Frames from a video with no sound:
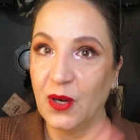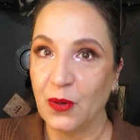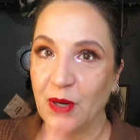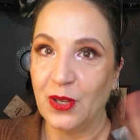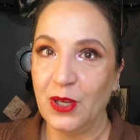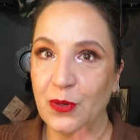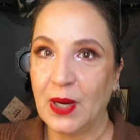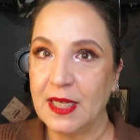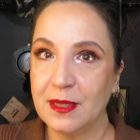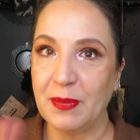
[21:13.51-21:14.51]
Go to the
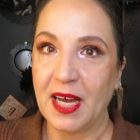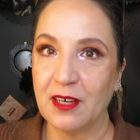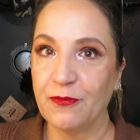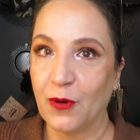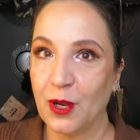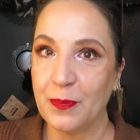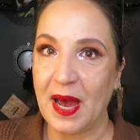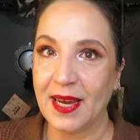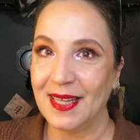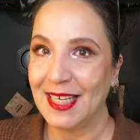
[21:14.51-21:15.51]
US back and forth
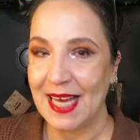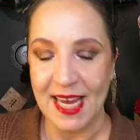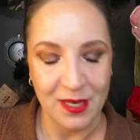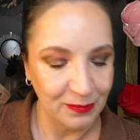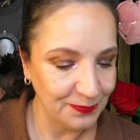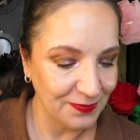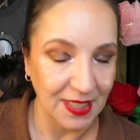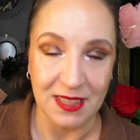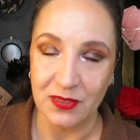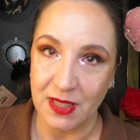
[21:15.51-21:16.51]
back in the day.
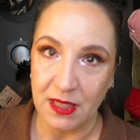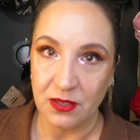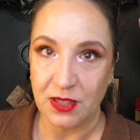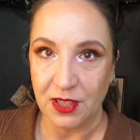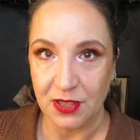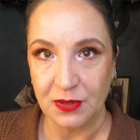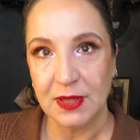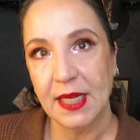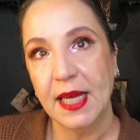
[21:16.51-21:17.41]
That's what they used to do.